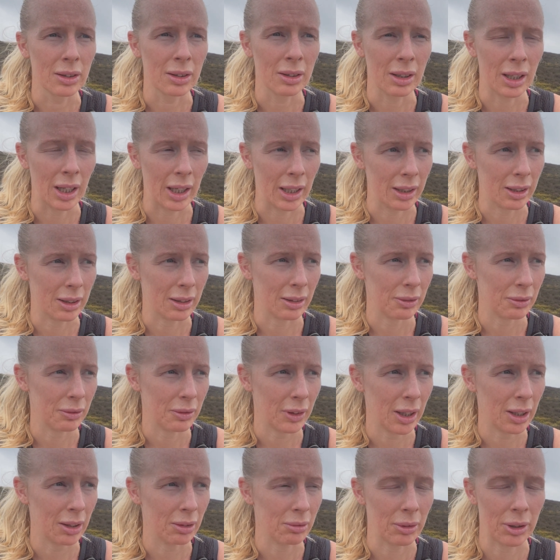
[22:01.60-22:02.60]
Like,
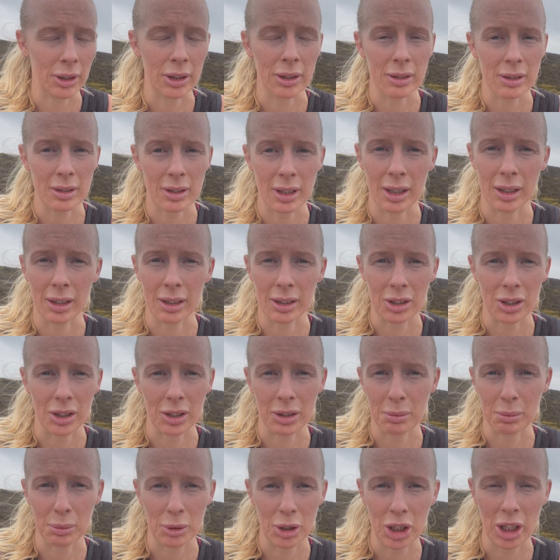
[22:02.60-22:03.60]
fell runners are
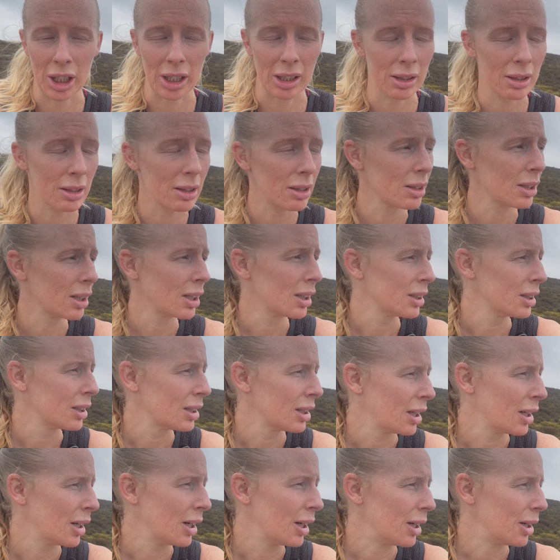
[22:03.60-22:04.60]
just machines.
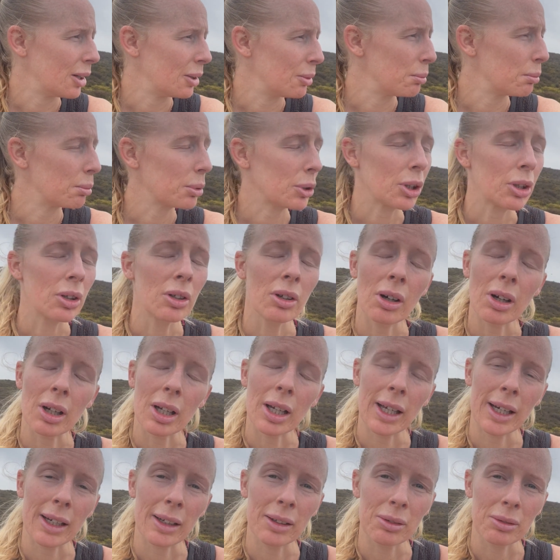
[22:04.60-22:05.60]
But you're not
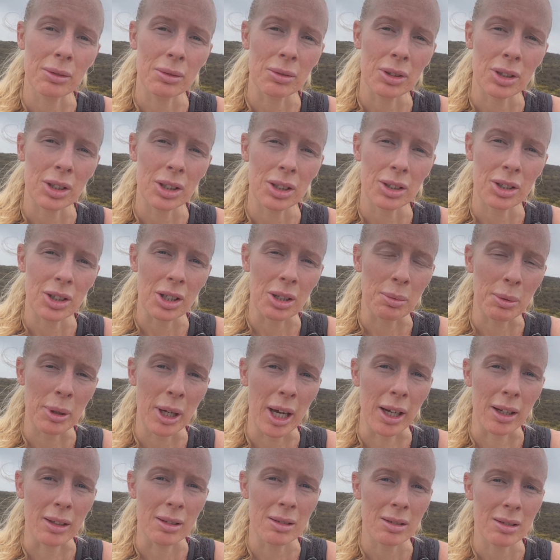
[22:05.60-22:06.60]
allowed
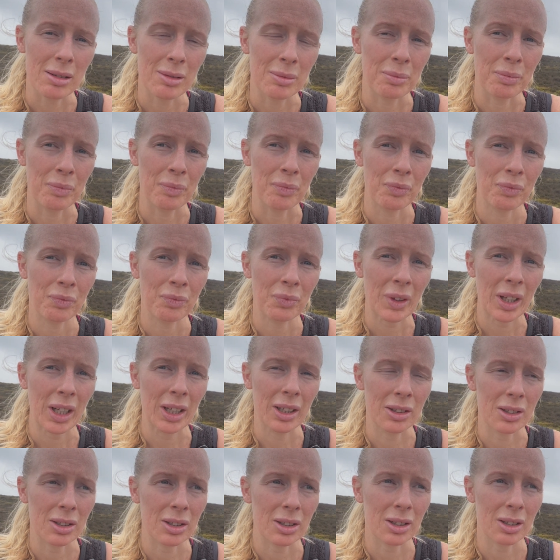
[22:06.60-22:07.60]
GPS.
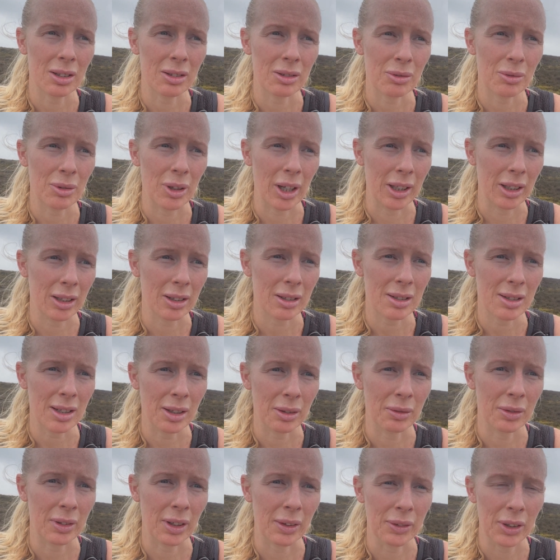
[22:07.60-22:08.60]
It's like
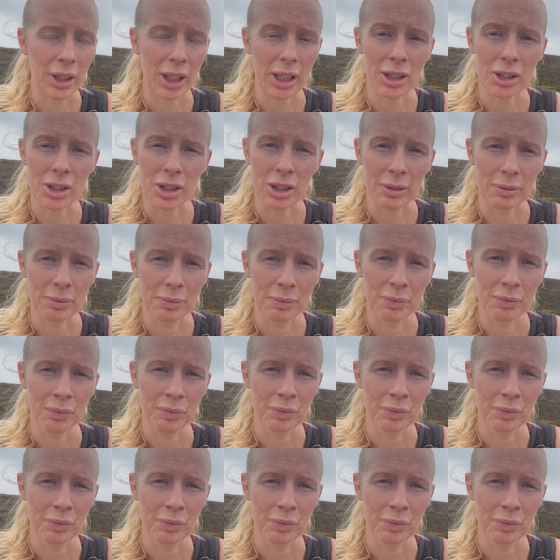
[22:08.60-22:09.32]
self-navigation.